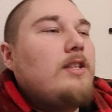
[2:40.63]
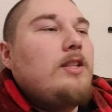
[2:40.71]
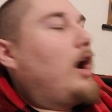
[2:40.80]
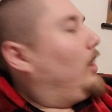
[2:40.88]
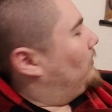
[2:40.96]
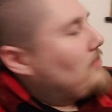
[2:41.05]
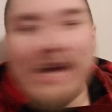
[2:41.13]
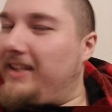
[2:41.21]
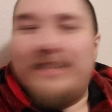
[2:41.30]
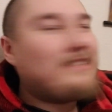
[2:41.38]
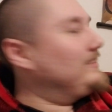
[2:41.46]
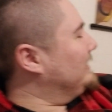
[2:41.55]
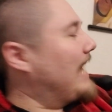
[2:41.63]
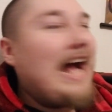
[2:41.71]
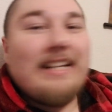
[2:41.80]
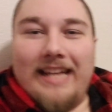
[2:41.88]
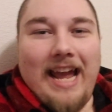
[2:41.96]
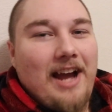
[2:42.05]
question. No, that does
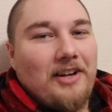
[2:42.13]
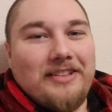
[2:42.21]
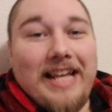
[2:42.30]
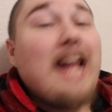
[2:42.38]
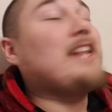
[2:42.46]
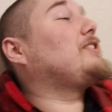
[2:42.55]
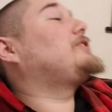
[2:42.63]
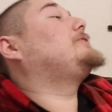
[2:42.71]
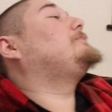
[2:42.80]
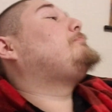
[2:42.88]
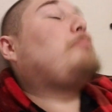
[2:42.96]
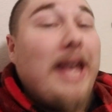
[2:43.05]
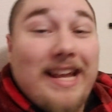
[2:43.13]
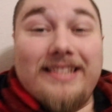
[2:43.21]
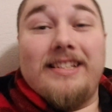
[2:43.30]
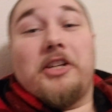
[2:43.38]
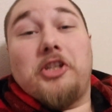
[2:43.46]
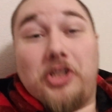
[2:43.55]
not count. That is
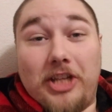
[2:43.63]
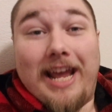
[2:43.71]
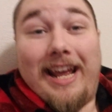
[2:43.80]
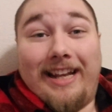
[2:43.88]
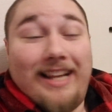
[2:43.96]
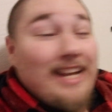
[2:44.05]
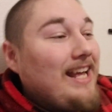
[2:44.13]
basic shit.